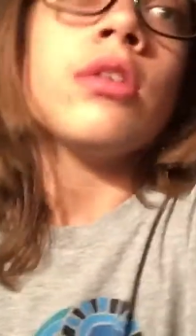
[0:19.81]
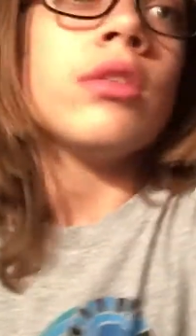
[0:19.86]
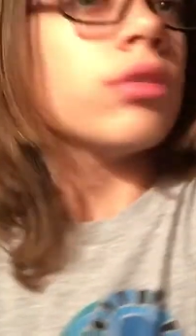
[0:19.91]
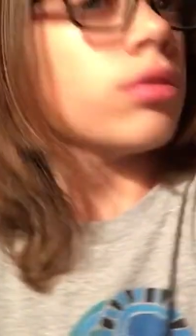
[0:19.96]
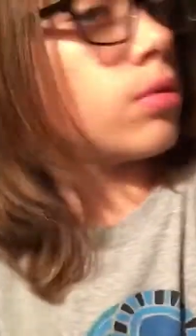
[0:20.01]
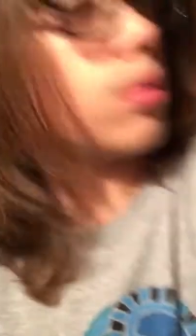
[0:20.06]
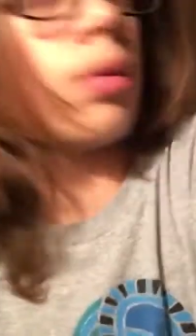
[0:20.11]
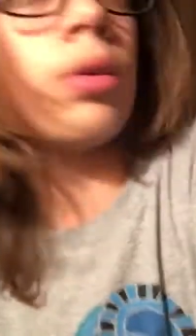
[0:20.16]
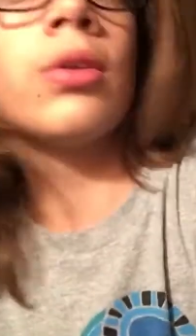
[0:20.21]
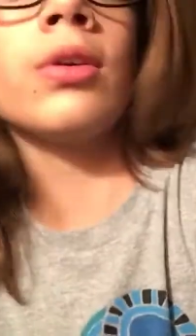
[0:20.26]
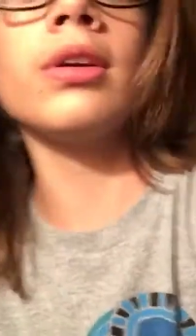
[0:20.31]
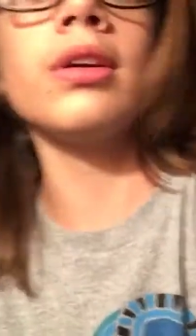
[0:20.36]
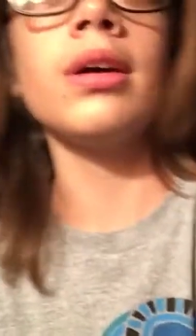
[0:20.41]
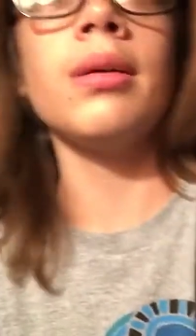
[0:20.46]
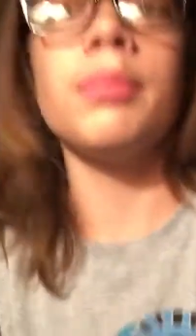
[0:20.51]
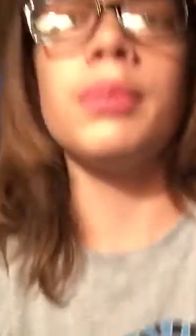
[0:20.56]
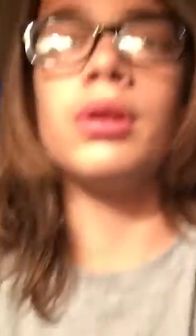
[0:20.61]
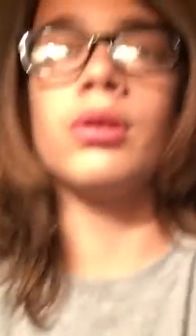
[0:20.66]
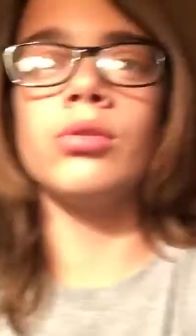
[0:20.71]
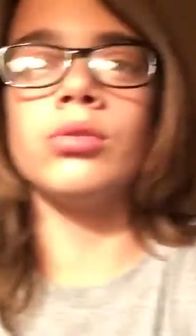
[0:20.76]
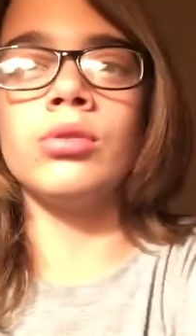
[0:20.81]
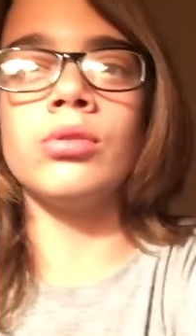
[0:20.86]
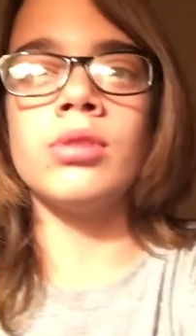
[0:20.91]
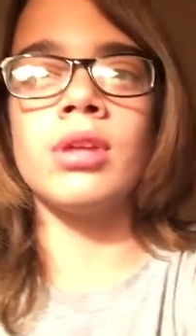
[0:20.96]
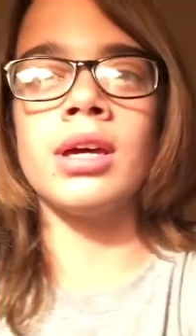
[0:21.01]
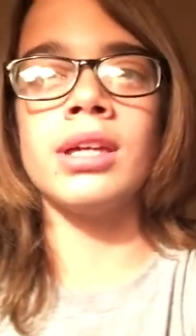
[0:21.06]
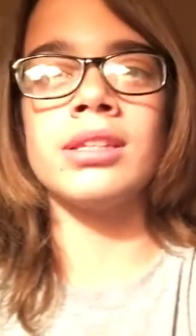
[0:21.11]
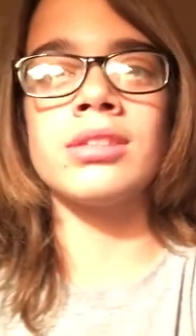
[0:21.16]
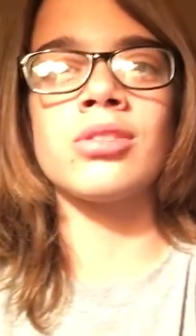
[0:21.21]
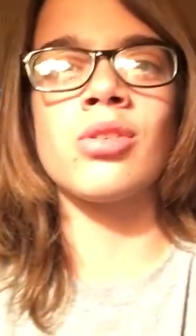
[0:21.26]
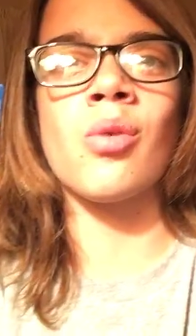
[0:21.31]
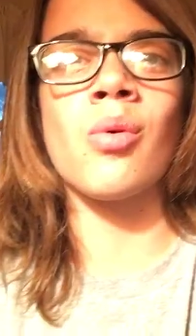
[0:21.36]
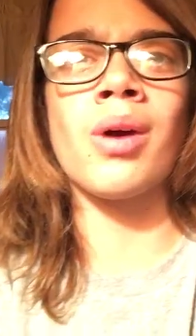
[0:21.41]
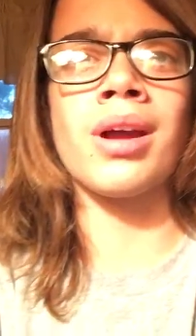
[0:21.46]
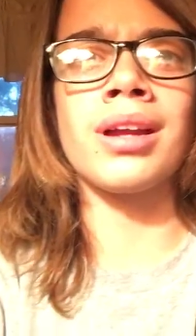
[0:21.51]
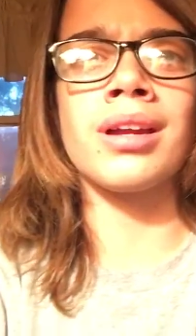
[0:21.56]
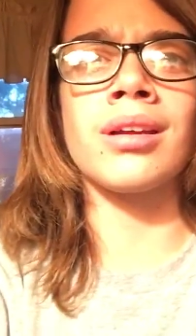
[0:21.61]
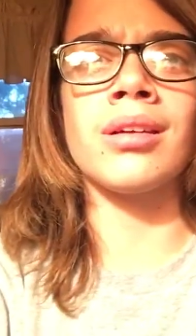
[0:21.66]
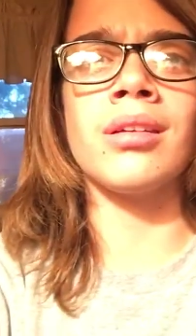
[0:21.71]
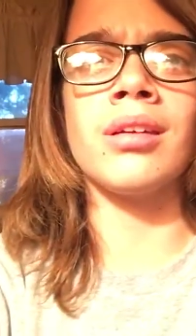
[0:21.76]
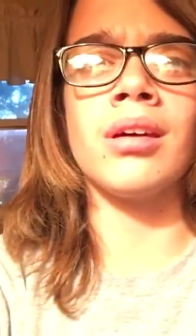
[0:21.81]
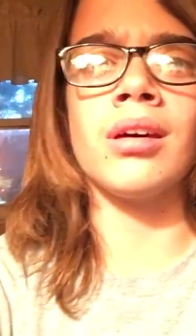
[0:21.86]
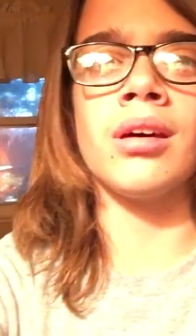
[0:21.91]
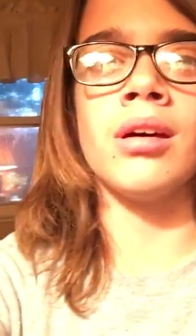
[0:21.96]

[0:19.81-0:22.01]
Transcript: So hurry up, go do that so I could